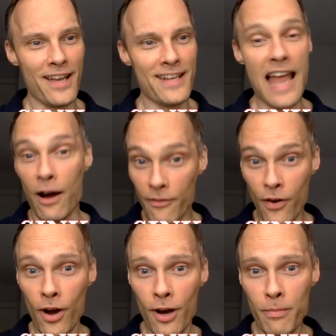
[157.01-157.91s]
Now,
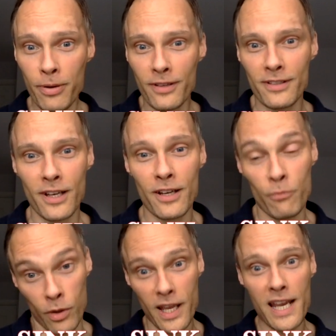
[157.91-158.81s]
verb,
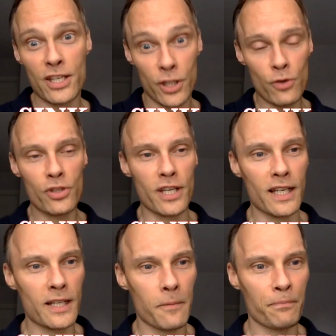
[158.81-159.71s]
that is to
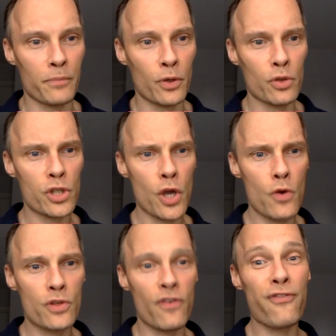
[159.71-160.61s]
sink, but also
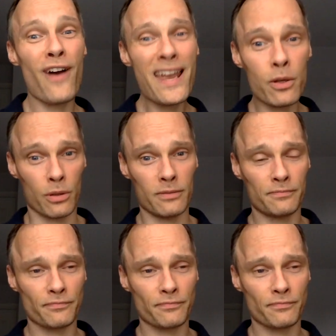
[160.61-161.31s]
to fail